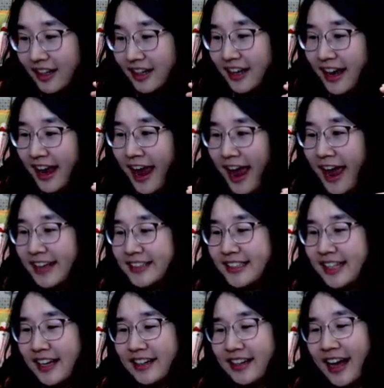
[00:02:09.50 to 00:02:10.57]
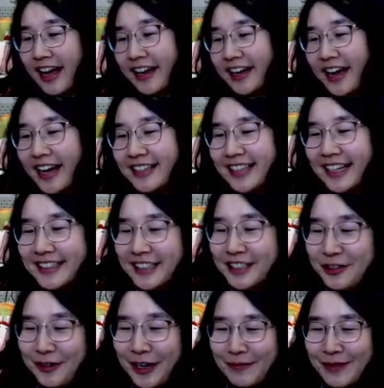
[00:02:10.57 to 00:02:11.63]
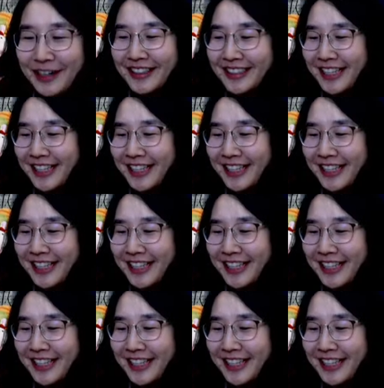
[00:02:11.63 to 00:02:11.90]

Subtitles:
as like a title screen because I